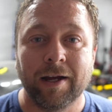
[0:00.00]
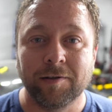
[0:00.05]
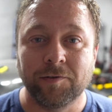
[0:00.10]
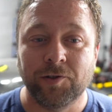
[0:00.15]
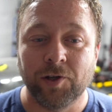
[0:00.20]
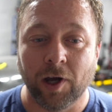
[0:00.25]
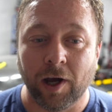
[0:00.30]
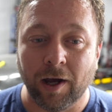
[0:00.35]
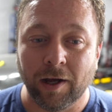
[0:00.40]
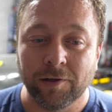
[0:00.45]

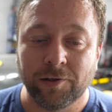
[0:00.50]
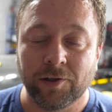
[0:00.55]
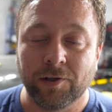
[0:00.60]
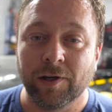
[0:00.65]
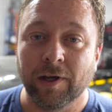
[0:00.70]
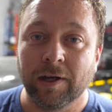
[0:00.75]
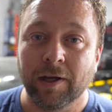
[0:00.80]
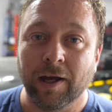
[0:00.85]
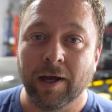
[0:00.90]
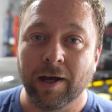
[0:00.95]

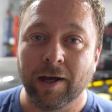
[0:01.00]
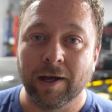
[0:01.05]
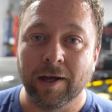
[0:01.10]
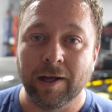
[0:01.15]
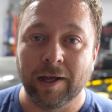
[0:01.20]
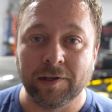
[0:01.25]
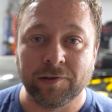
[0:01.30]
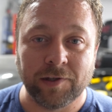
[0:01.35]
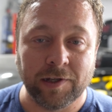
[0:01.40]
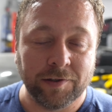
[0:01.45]
Josh
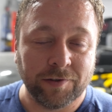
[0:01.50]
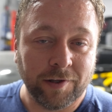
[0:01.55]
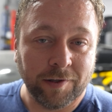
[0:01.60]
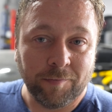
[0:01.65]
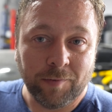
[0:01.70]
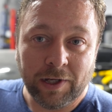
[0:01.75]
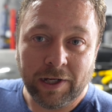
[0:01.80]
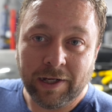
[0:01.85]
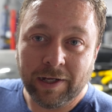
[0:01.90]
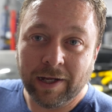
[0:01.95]
assisted
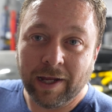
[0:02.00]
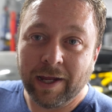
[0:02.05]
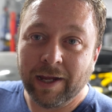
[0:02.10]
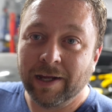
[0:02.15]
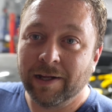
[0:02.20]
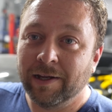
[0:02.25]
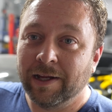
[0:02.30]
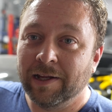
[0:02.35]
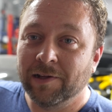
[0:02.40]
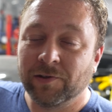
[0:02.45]
me
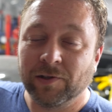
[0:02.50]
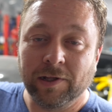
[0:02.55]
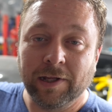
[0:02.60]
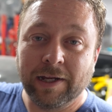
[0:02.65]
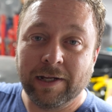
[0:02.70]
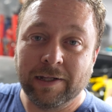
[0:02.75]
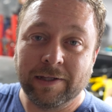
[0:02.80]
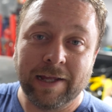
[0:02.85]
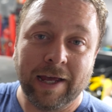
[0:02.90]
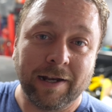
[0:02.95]
and
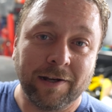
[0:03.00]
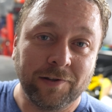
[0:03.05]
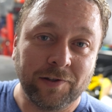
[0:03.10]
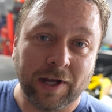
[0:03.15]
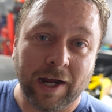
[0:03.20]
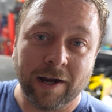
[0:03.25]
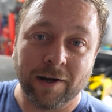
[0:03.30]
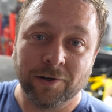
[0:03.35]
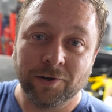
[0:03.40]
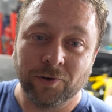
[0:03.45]
insulated that
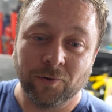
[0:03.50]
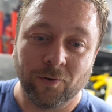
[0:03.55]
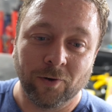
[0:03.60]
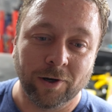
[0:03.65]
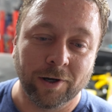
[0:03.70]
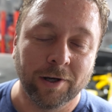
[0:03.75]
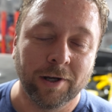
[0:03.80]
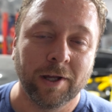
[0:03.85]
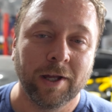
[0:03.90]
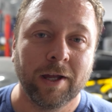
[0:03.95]
entire
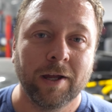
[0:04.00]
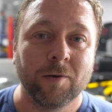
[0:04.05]
door